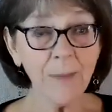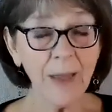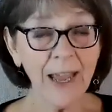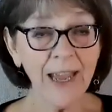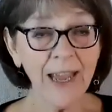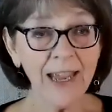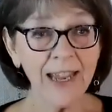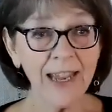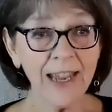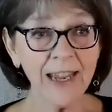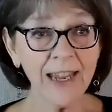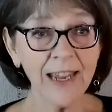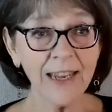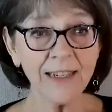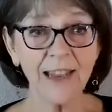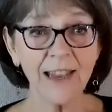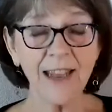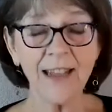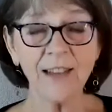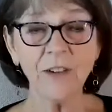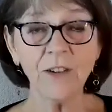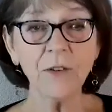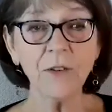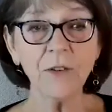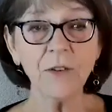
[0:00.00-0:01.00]
paid
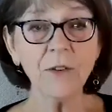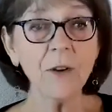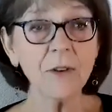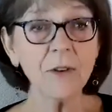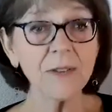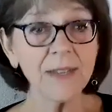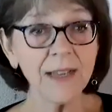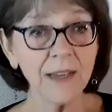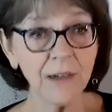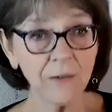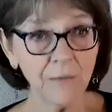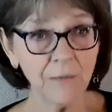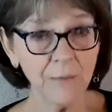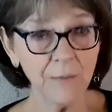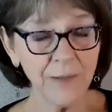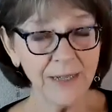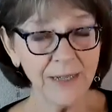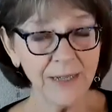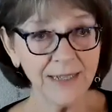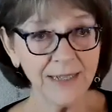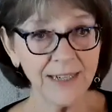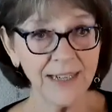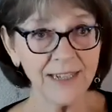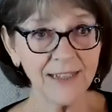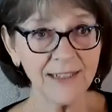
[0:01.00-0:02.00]
and who goes out of
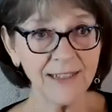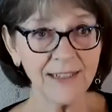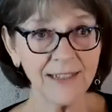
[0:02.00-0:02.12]
business.